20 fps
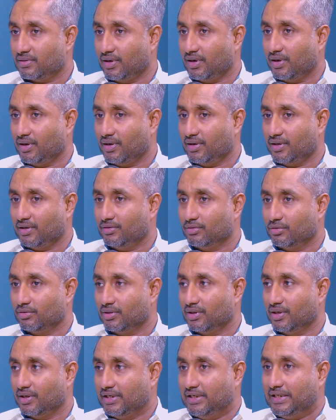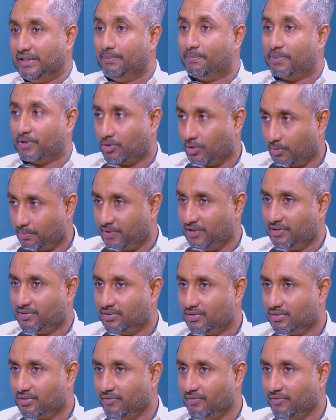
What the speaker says: a deeper topic.